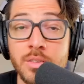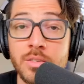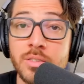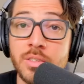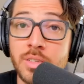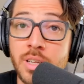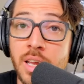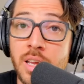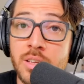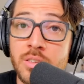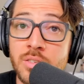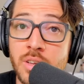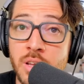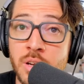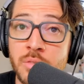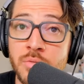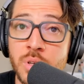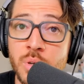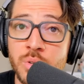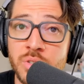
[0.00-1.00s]
Today's
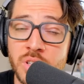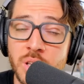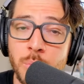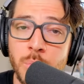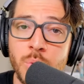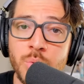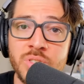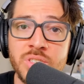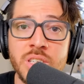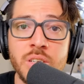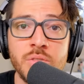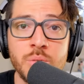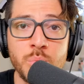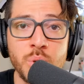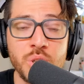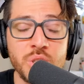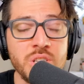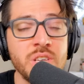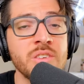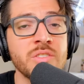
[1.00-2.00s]
interview is going to be with Stephen Bush.